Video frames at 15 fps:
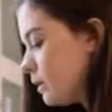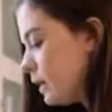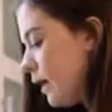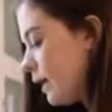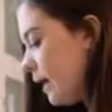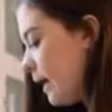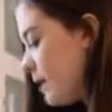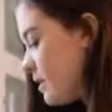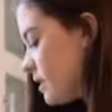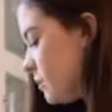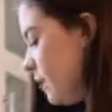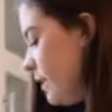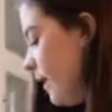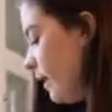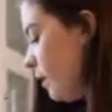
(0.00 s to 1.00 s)
and kind of
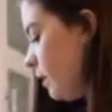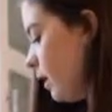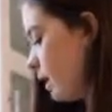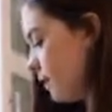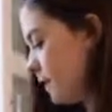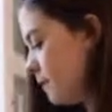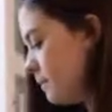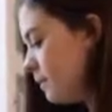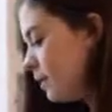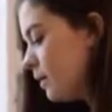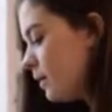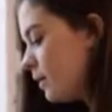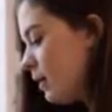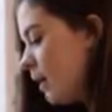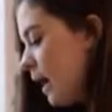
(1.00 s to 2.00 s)
spread that along them.
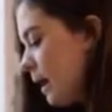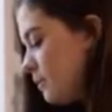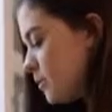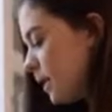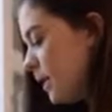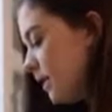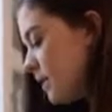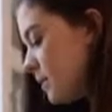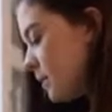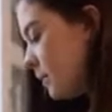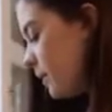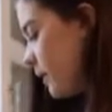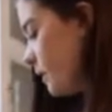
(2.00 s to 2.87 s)
I'm trying not to put it